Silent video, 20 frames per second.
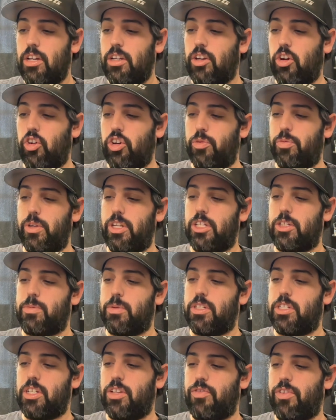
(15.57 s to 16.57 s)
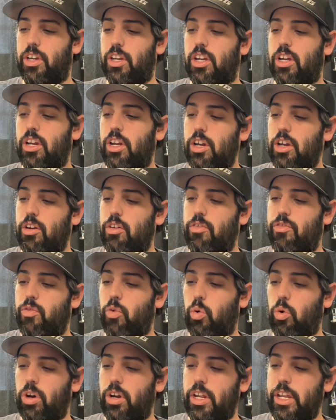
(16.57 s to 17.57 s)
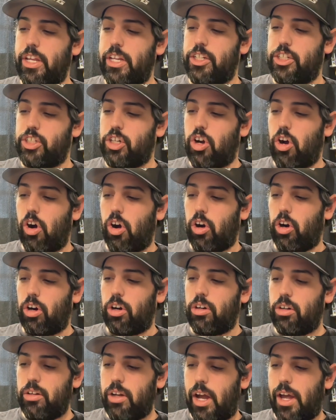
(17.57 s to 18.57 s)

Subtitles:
going to be specific for each car.